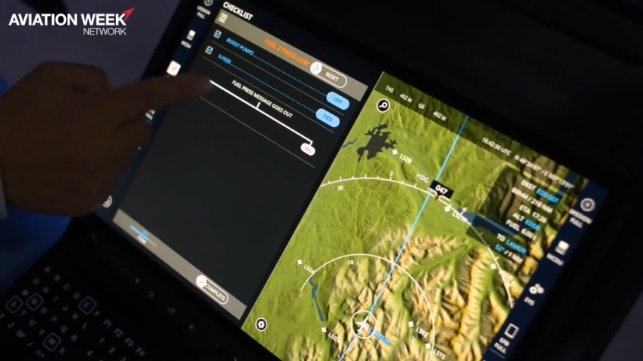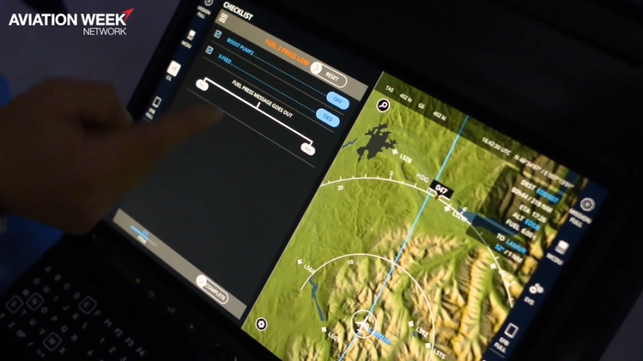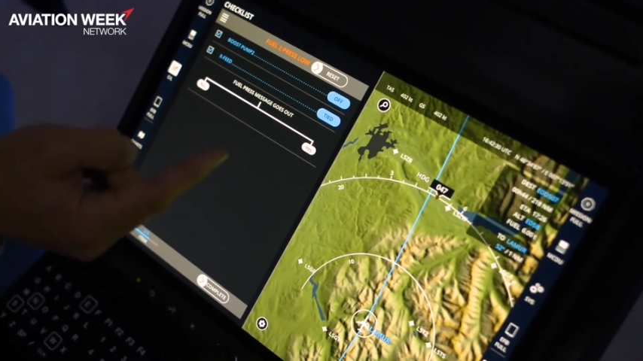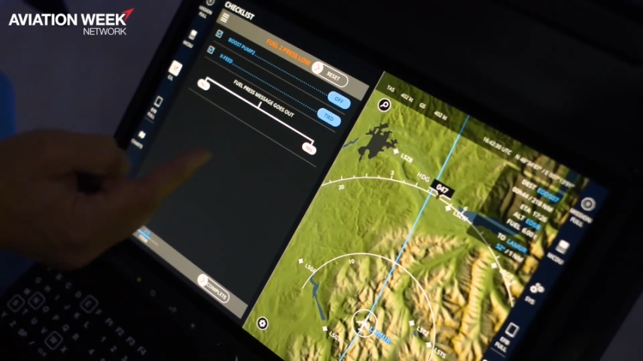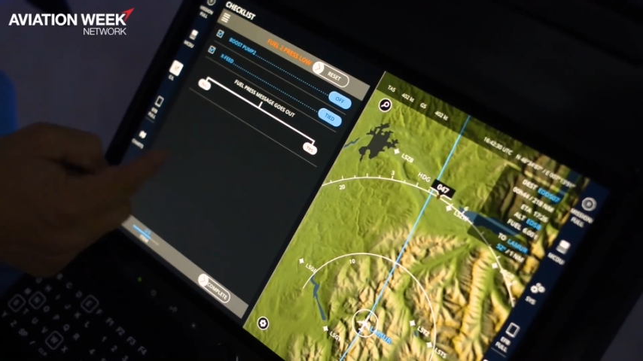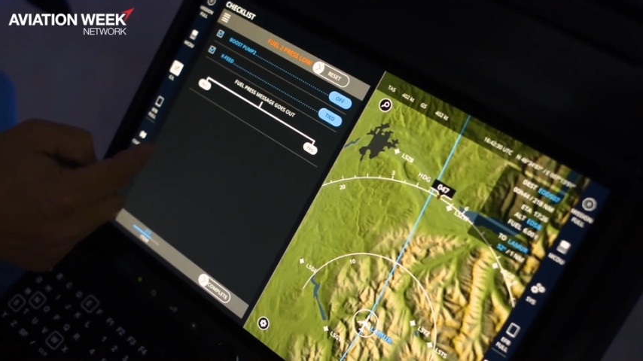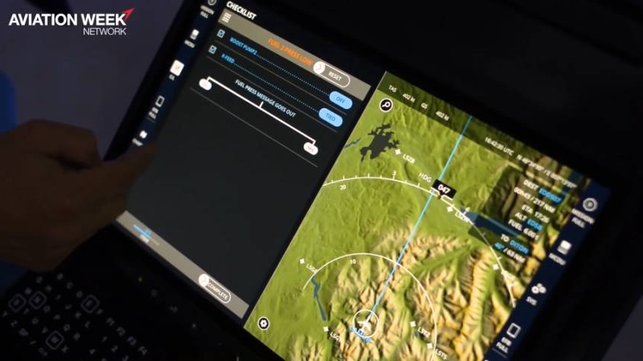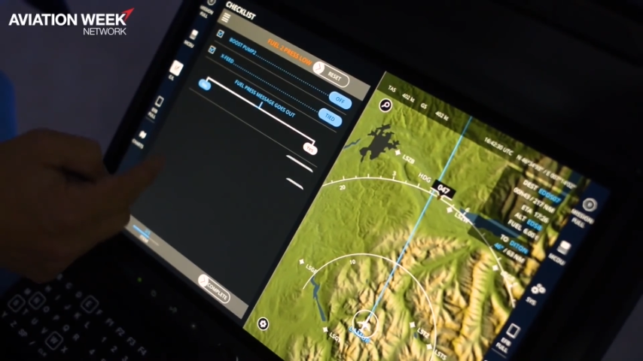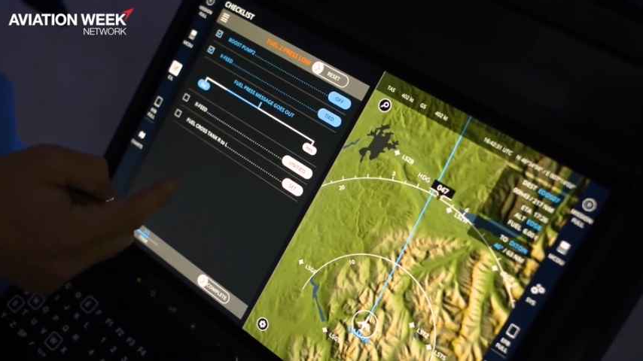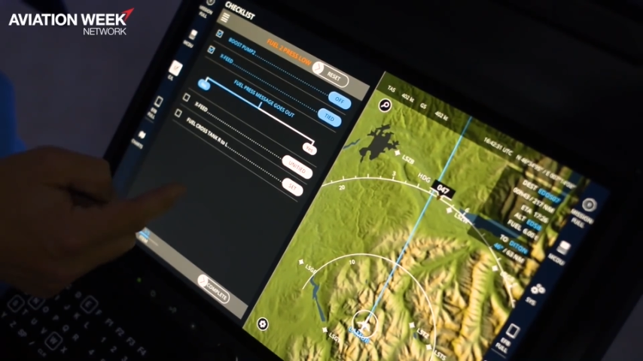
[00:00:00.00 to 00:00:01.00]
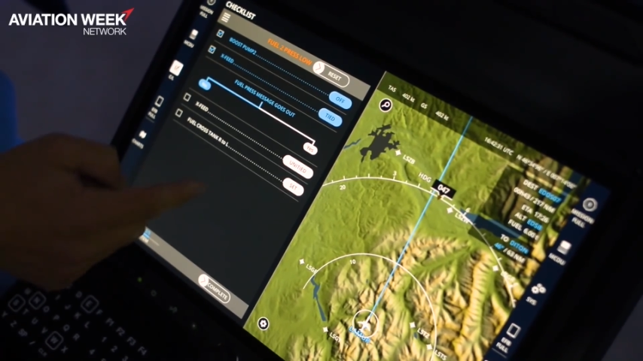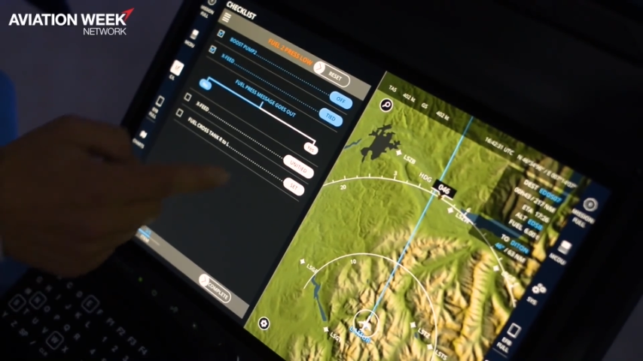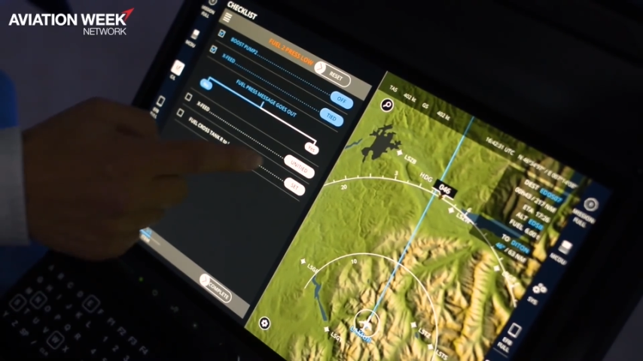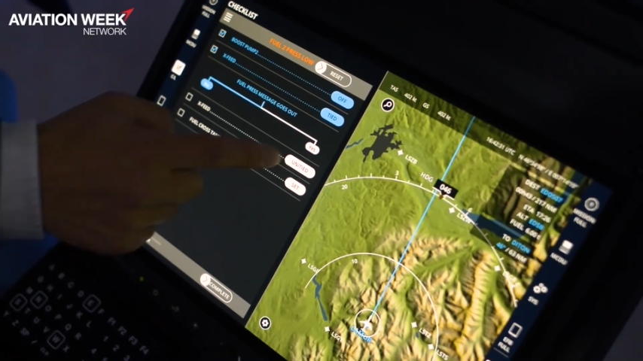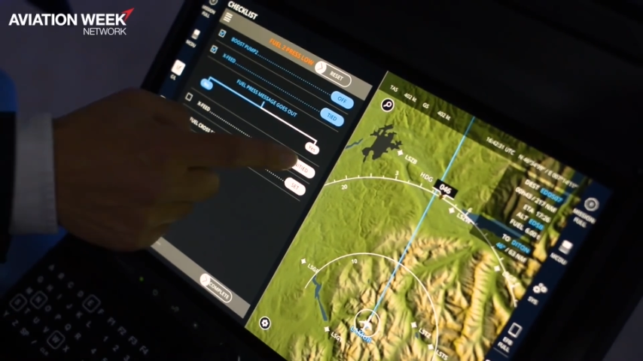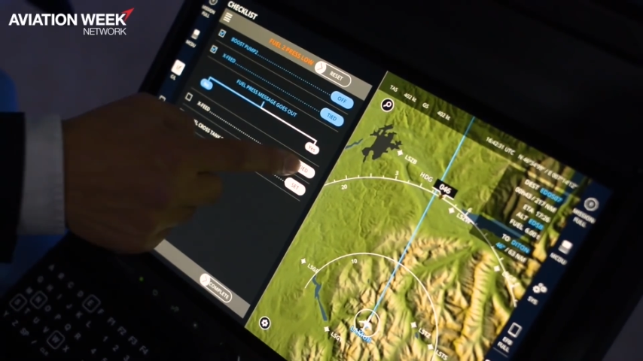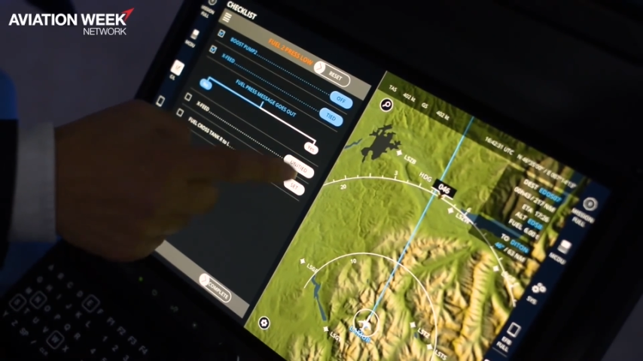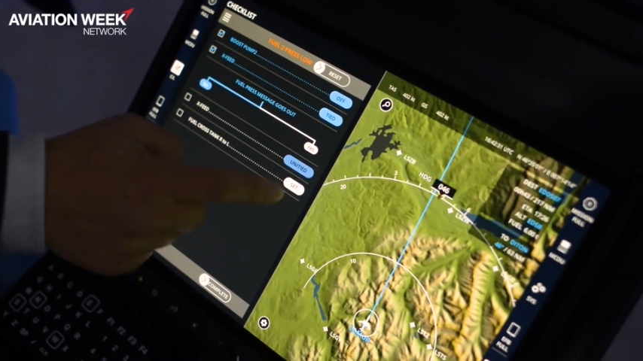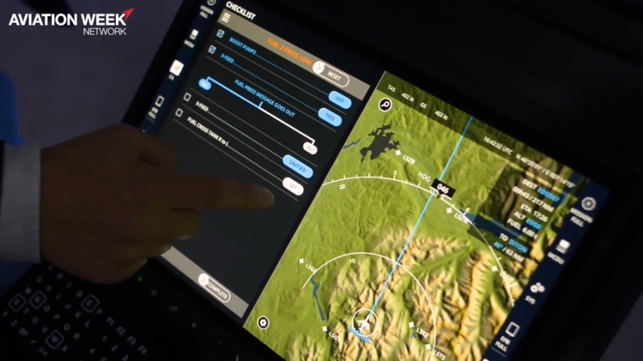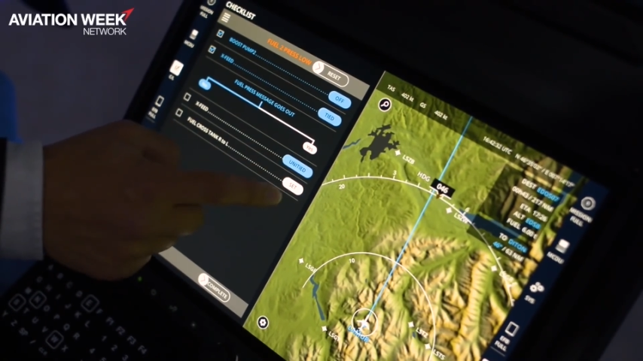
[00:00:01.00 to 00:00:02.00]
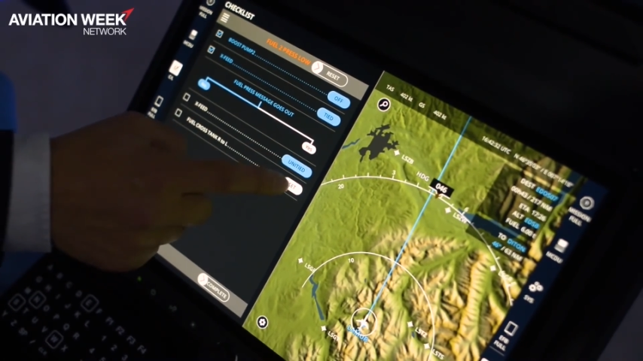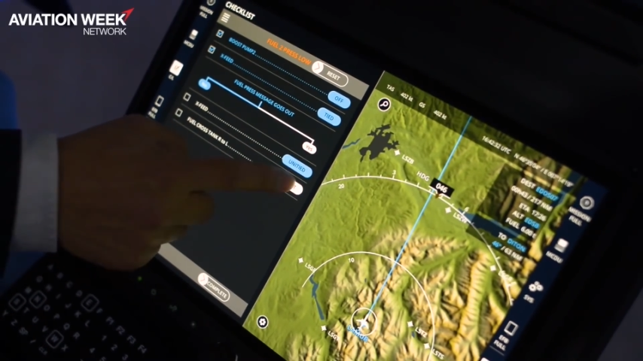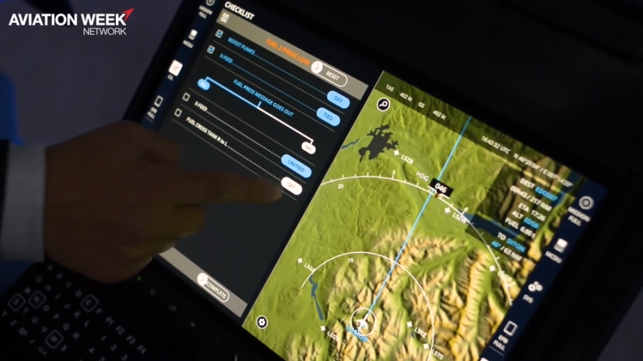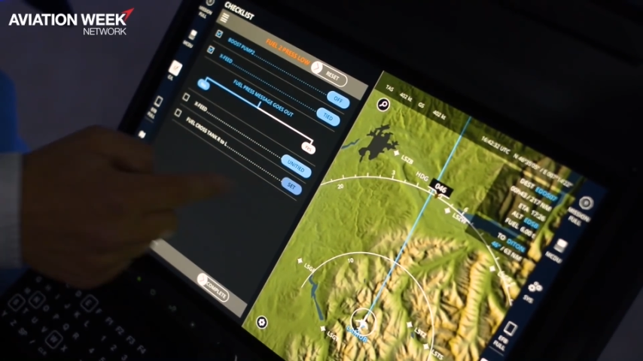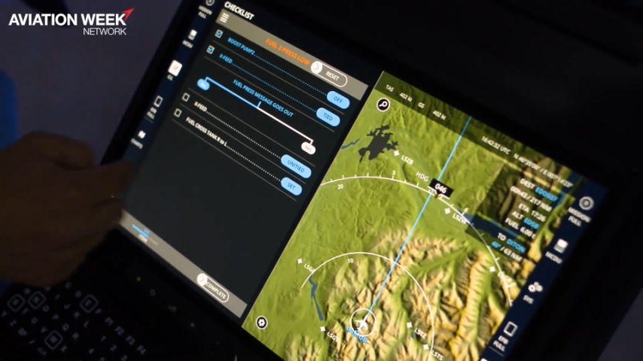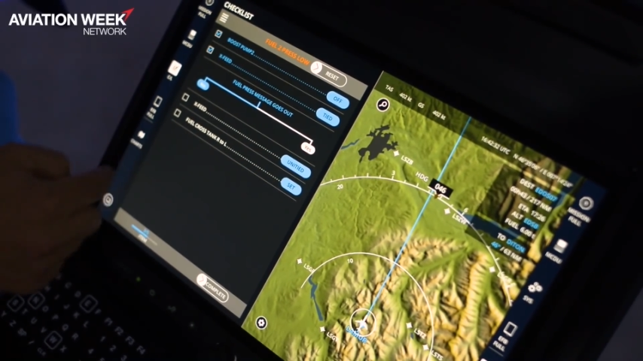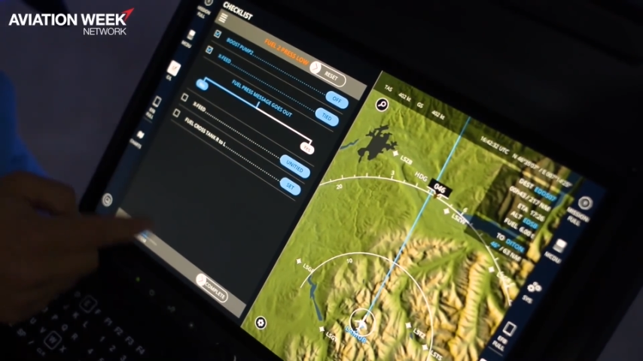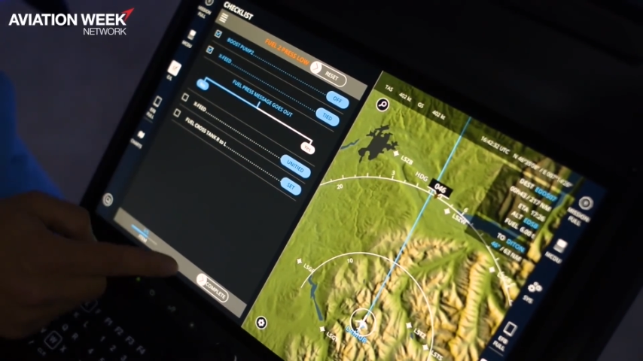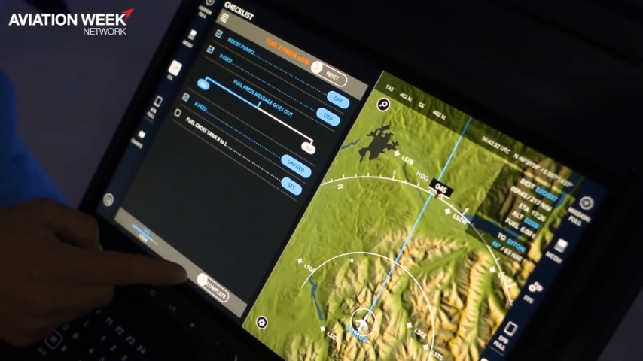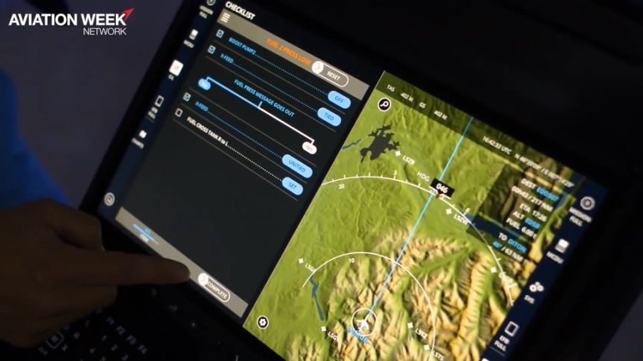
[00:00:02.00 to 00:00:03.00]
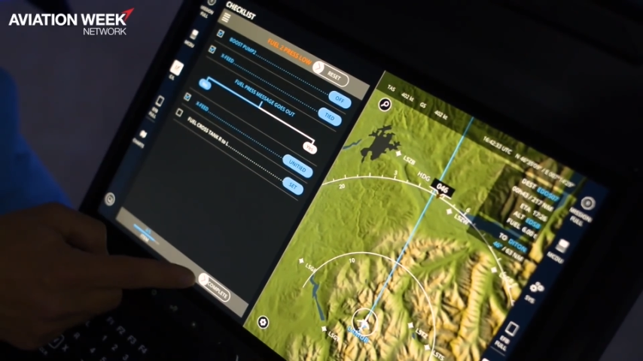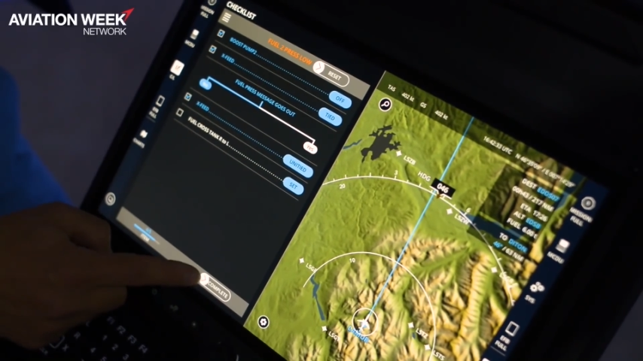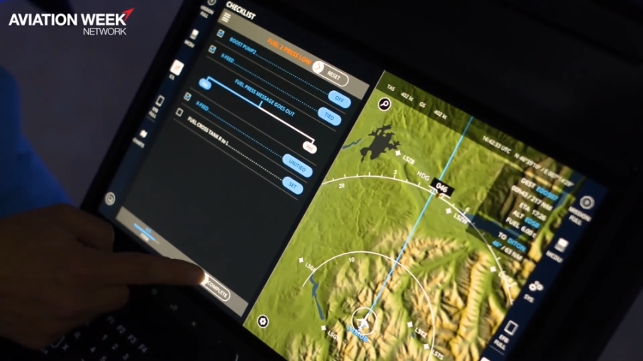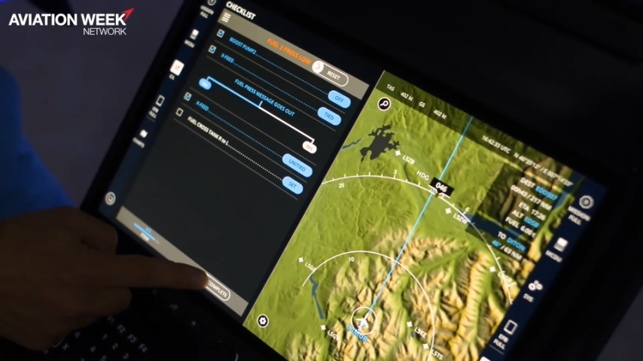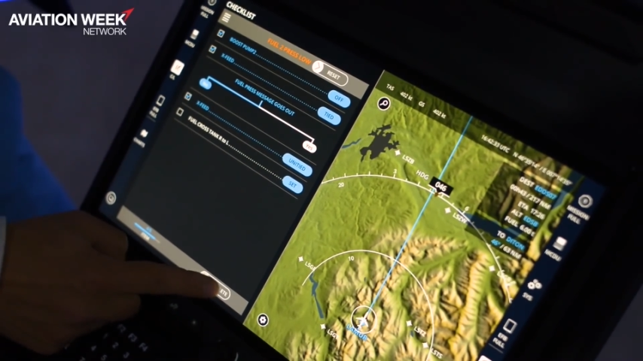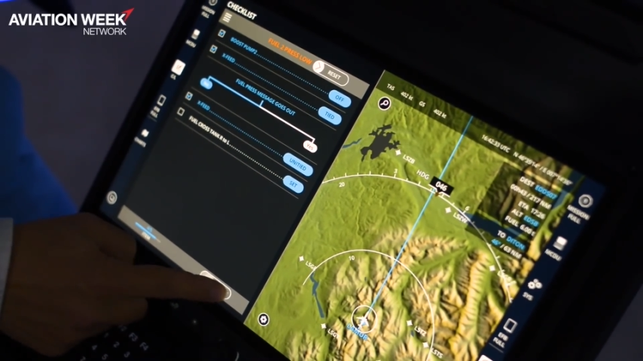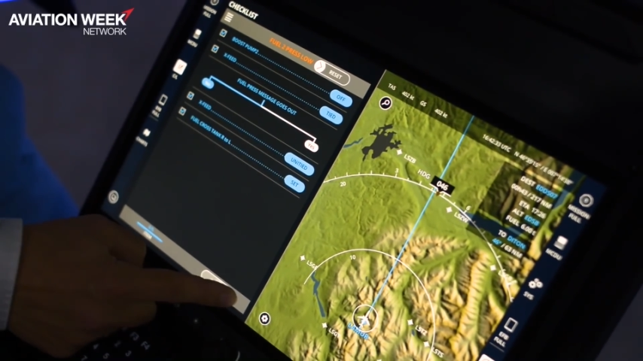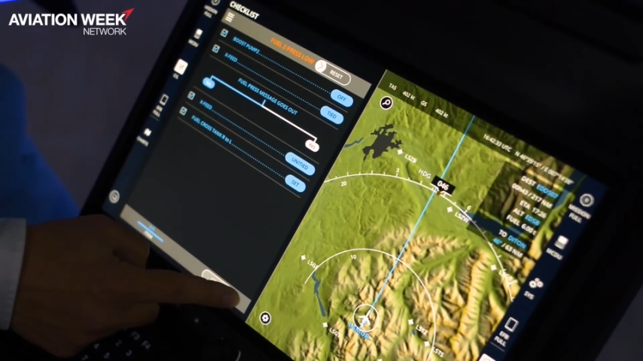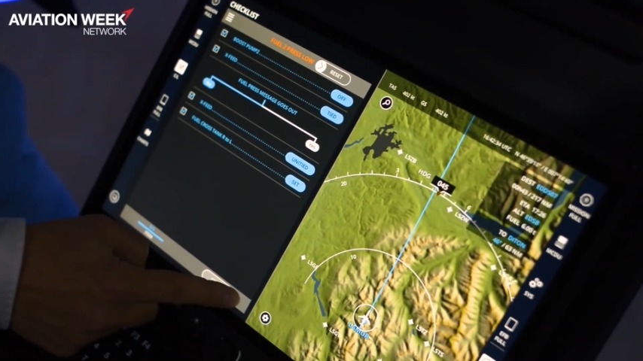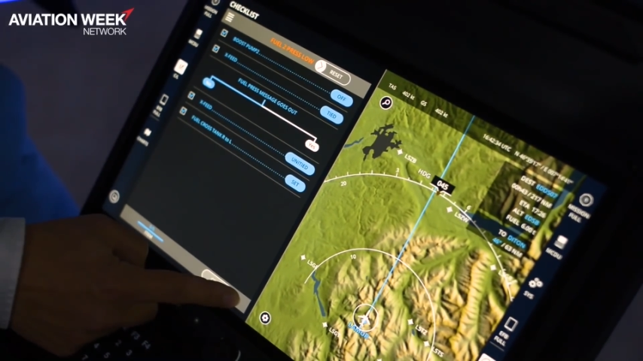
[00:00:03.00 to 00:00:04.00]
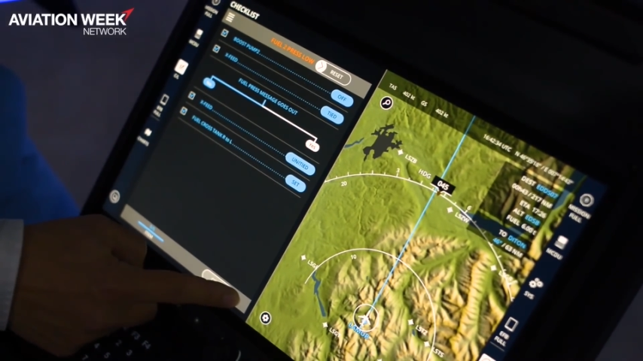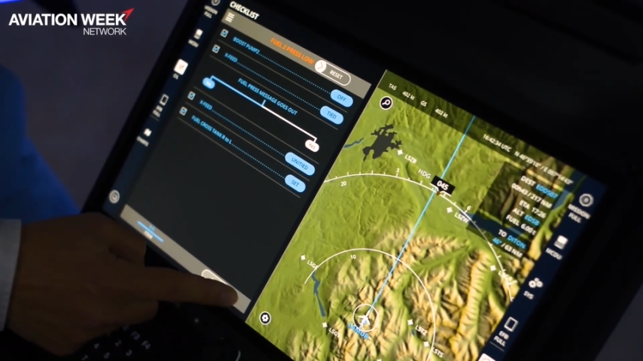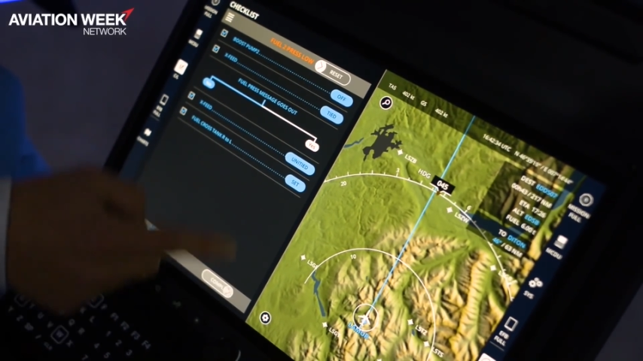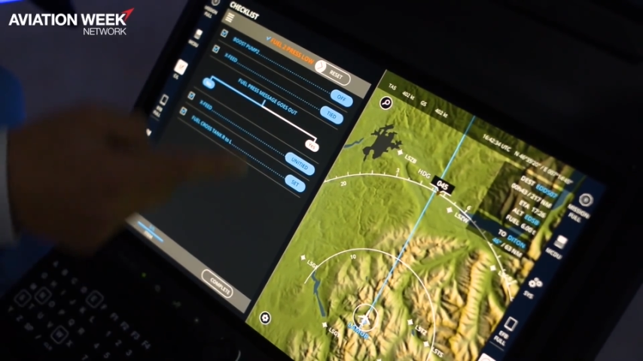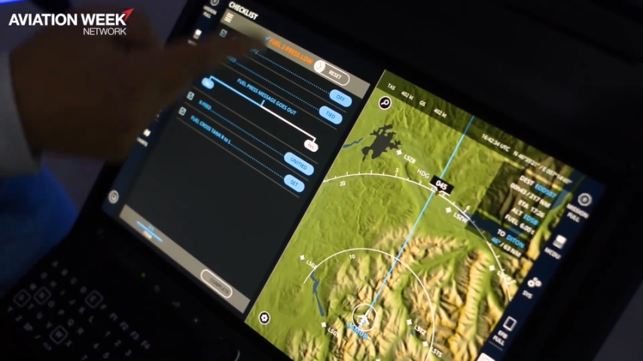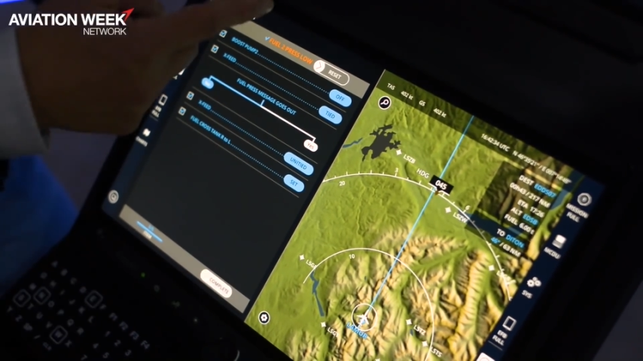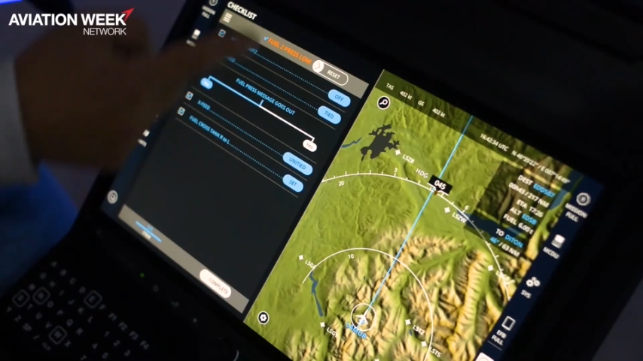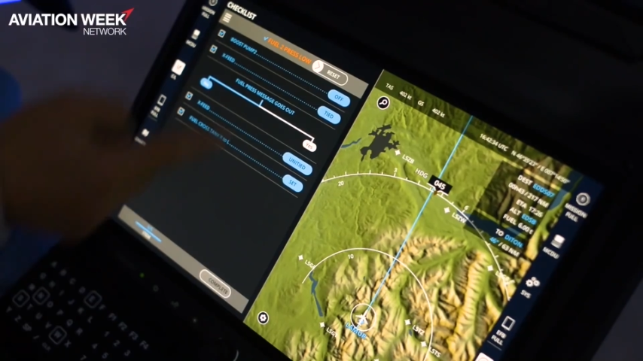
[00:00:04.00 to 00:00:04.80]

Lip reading: Nobody's mouth can be seen.